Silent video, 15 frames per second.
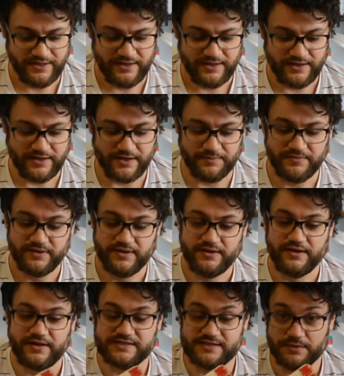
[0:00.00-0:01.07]

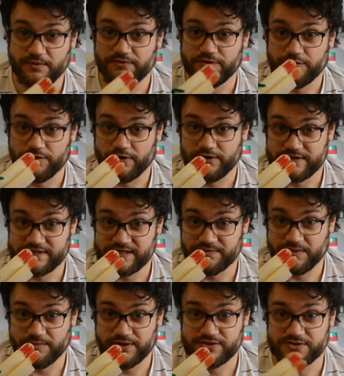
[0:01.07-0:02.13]
And some of you already sent me
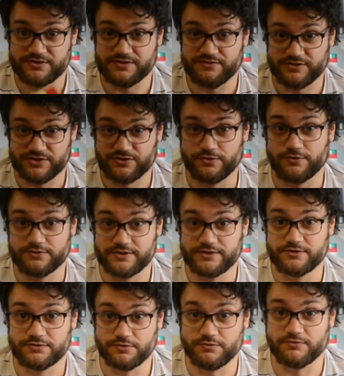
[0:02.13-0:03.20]
pictures of your scrolls, and
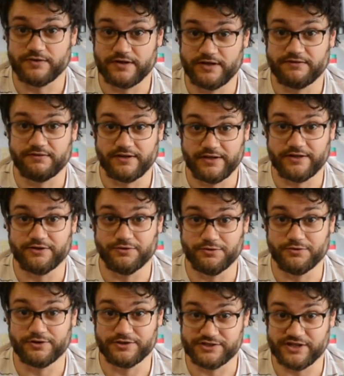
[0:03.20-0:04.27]
those were really, really cool.
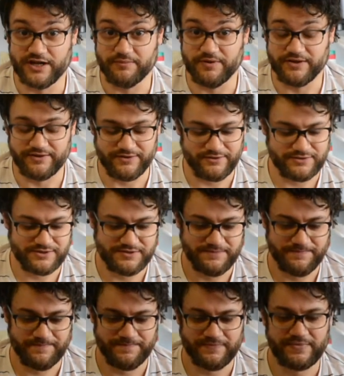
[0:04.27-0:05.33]
Good job on those.
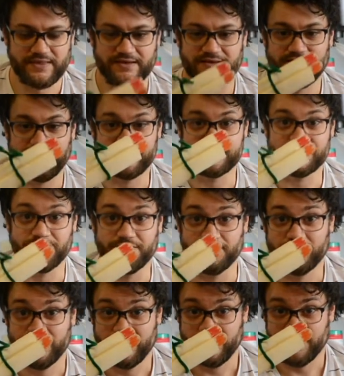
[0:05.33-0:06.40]
And so
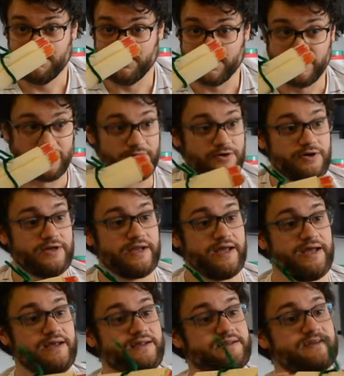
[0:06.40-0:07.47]
we're going to go ahead and
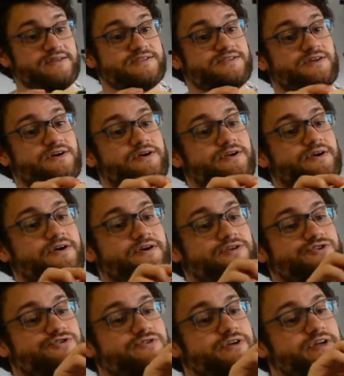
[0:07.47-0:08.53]
hang this on our
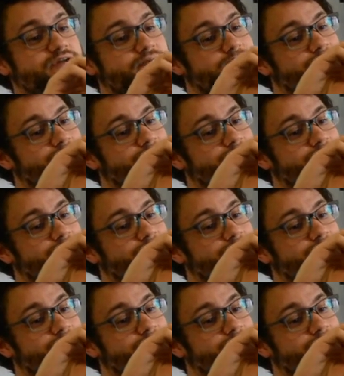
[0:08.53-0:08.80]
tree.